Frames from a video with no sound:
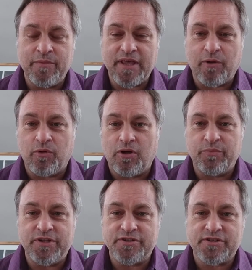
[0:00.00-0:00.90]
That will
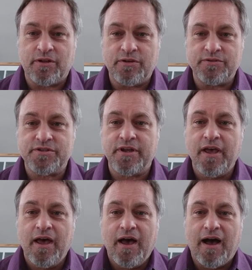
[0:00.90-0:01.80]
all be disclosed.
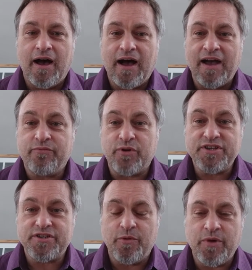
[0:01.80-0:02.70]
I've
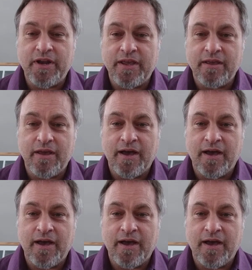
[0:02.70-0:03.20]
raised no money.